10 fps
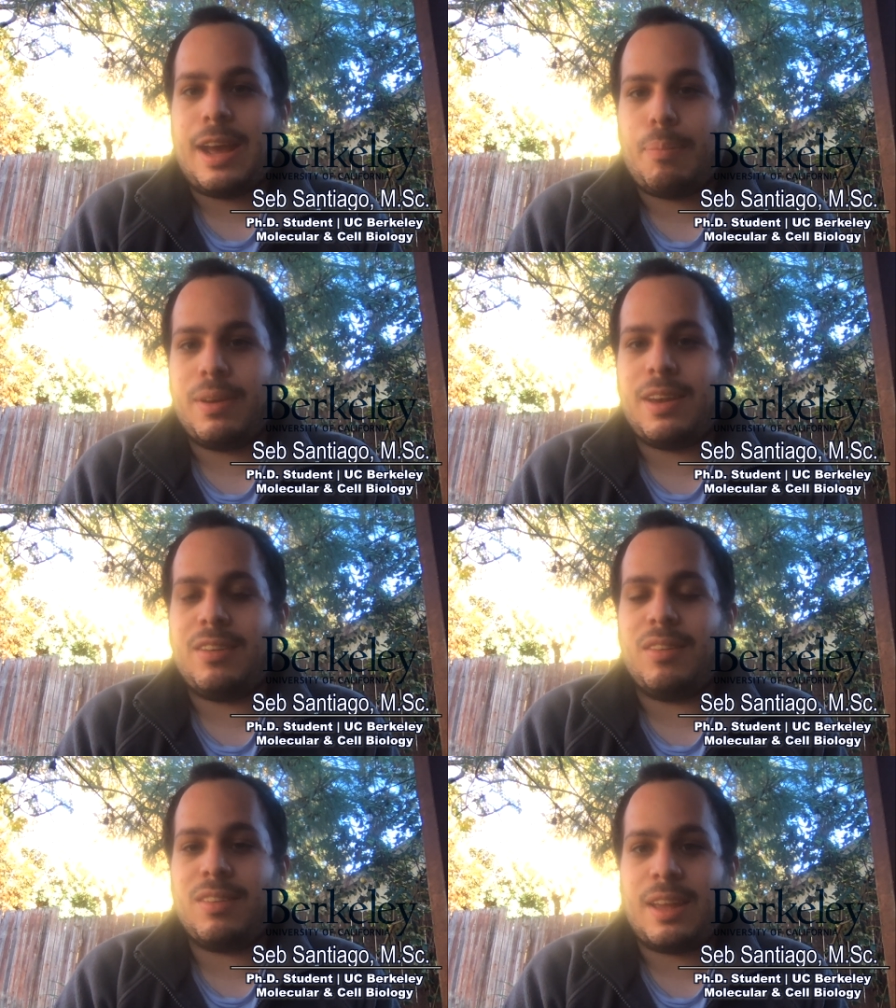
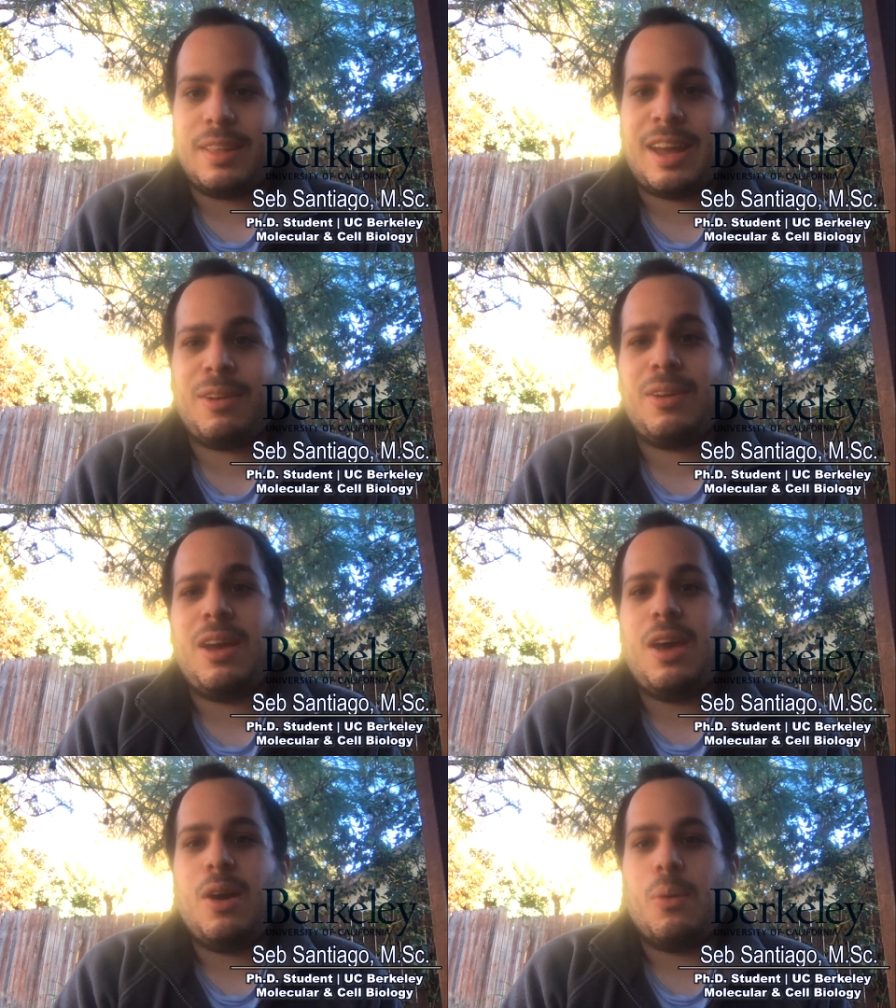application stand
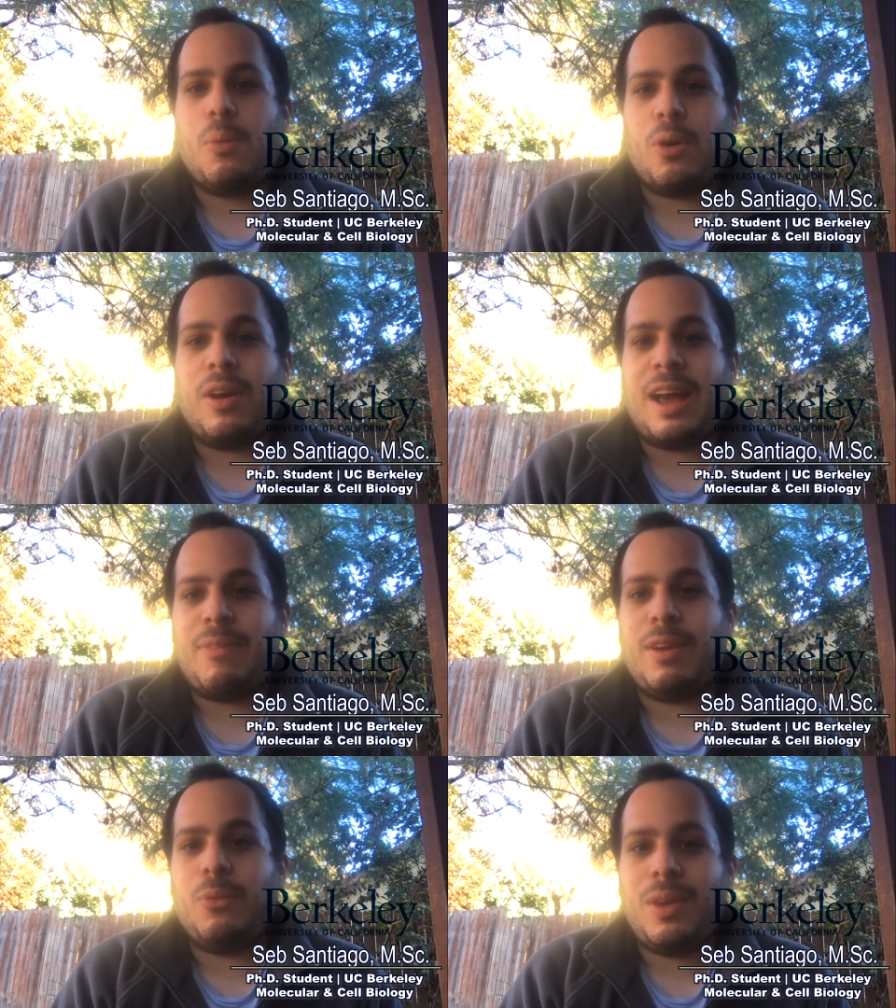out were
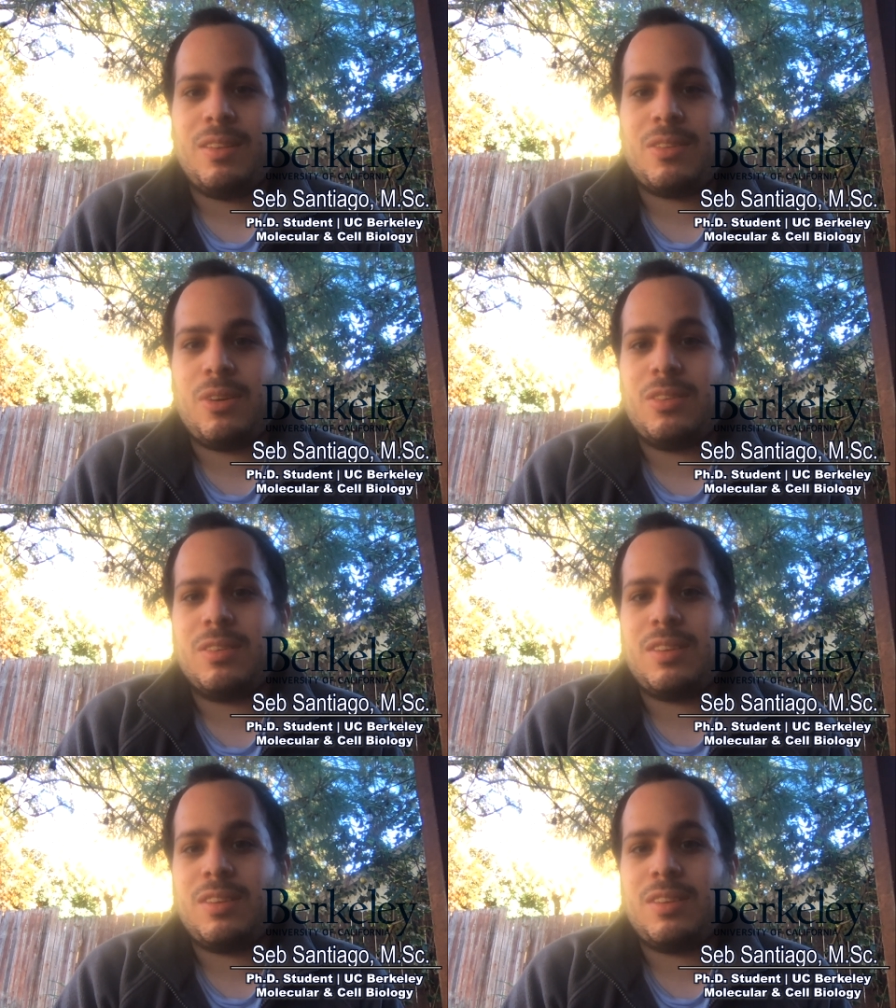having research,